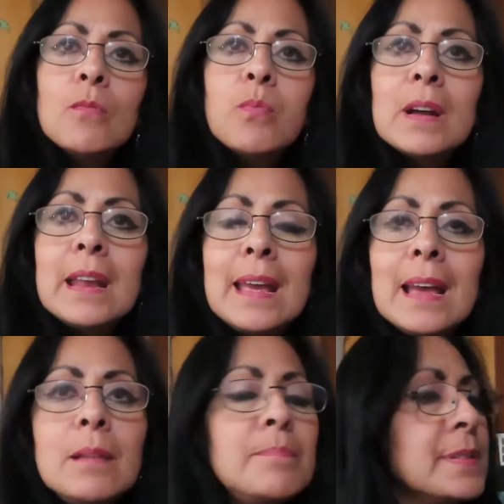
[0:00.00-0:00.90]
what
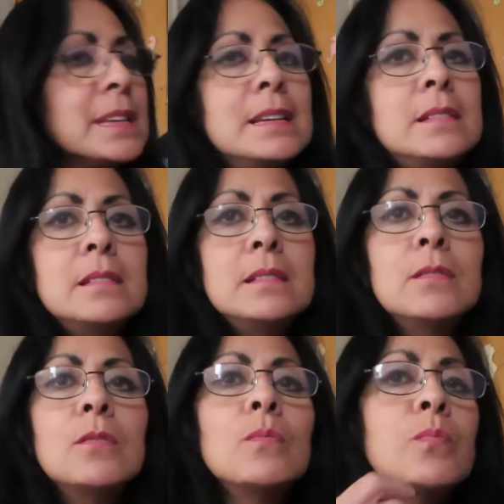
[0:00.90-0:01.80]
happened
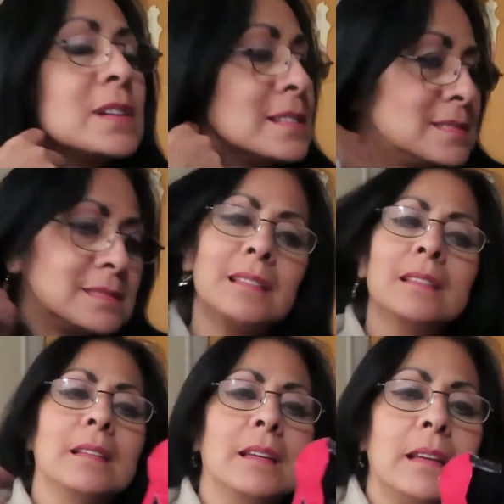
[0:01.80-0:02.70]
was
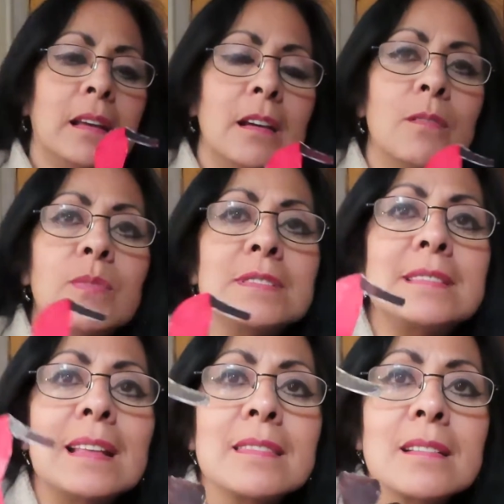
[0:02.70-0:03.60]

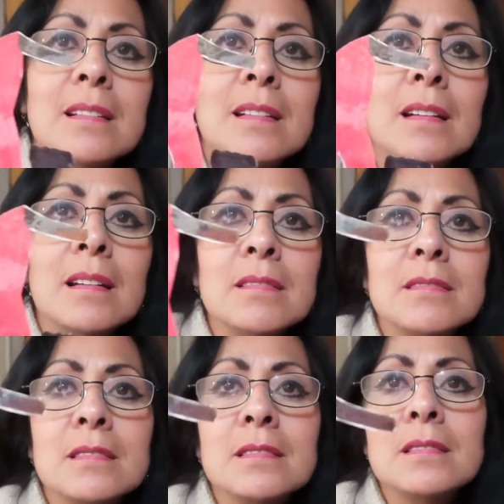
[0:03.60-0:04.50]
that the
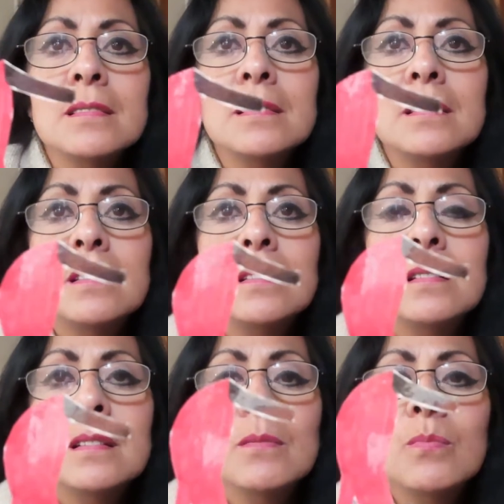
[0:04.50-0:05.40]
color
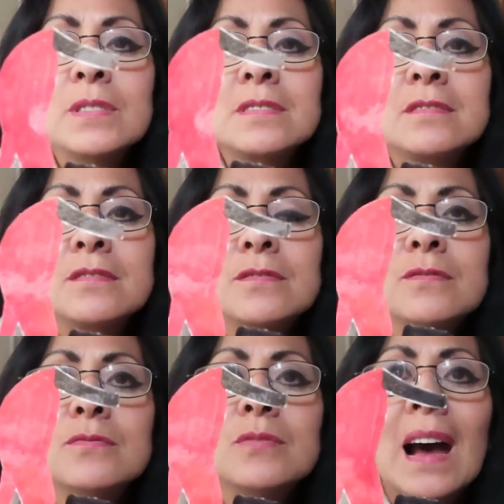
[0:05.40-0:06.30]
was
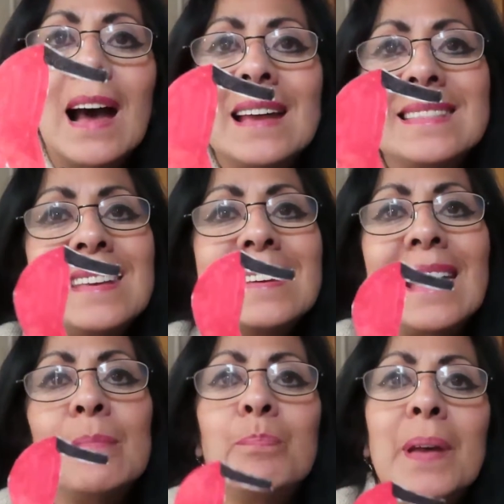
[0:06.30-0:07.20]
too, I think
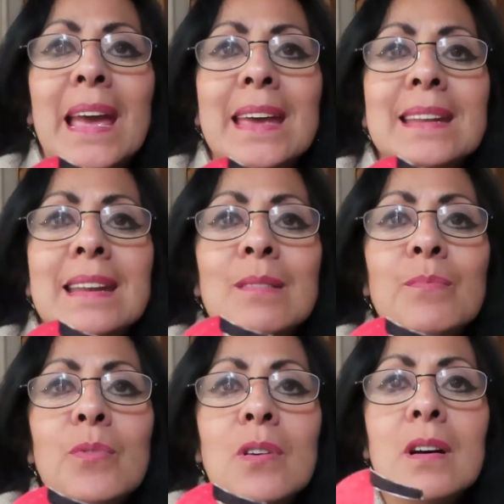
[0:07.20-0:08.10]
I painted
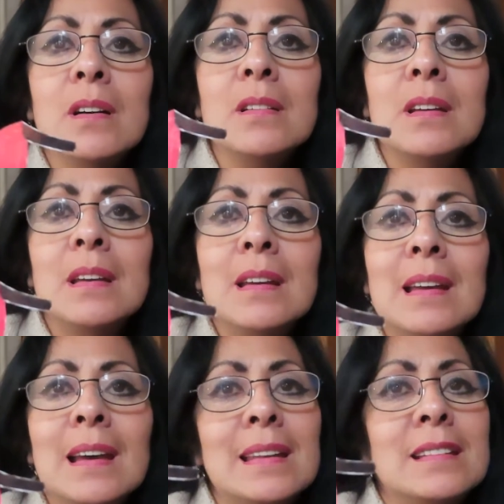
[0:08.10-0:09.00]
it wrong
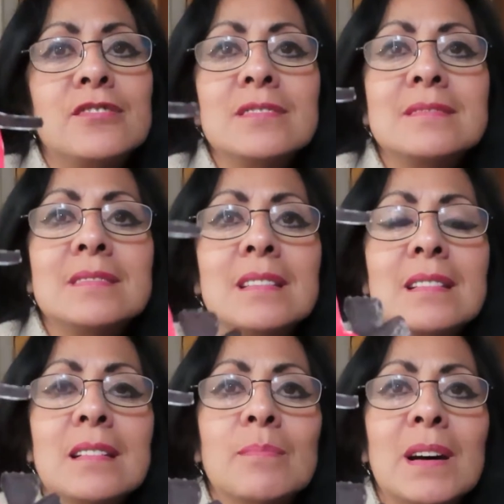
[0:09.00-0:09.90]
and it just
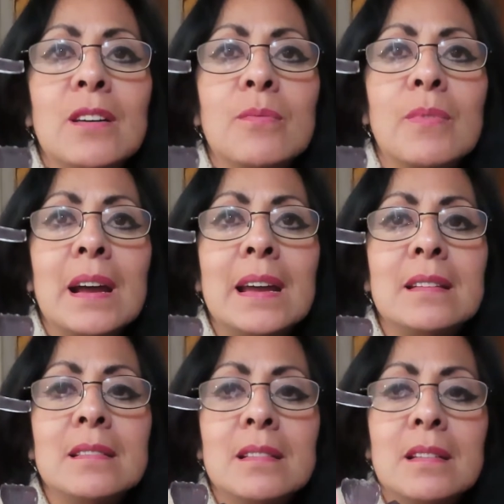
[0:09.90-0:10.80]
didn't come out
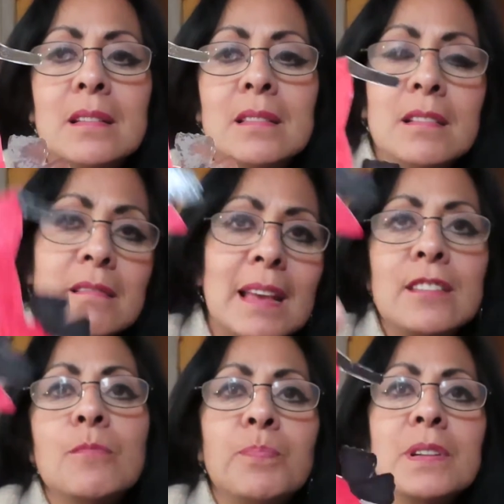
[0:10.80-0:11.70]
right. They're like,
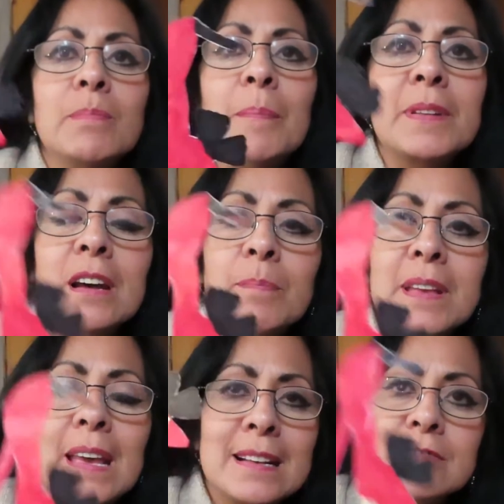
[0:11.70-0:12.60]
you could put them on
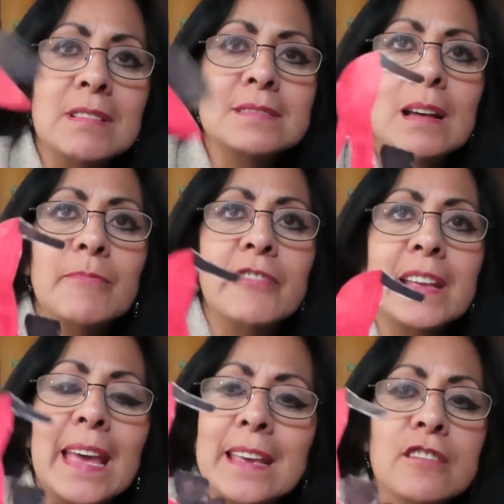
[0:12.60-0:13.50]
cupcakes or on top of a
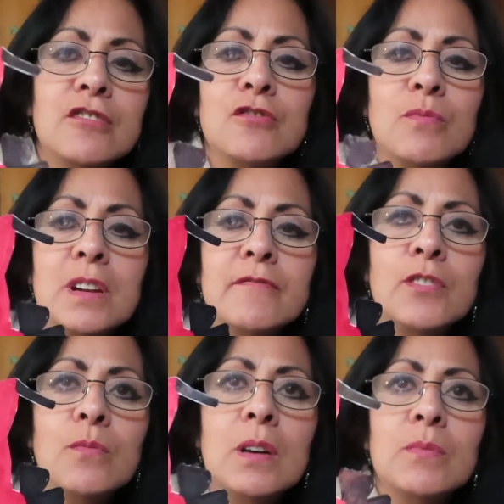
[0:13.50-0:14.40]
cake. You could do whatever
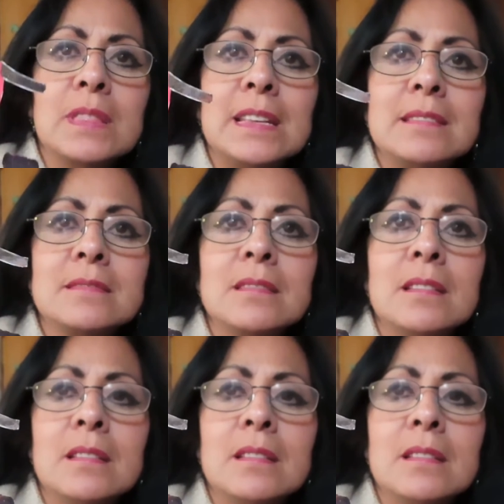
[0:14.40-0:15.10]
you want with these.